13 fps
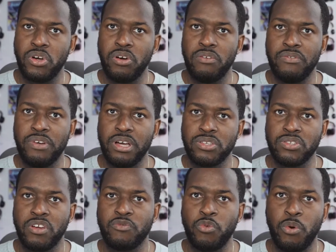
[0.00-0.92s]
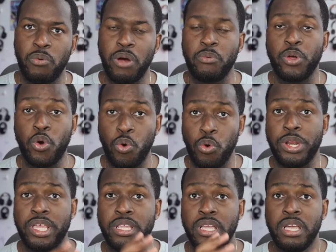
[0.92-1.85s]
of software while
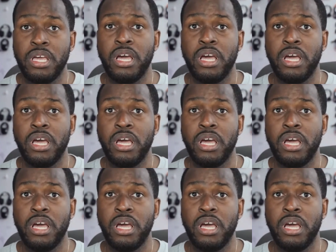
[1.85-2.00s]
recording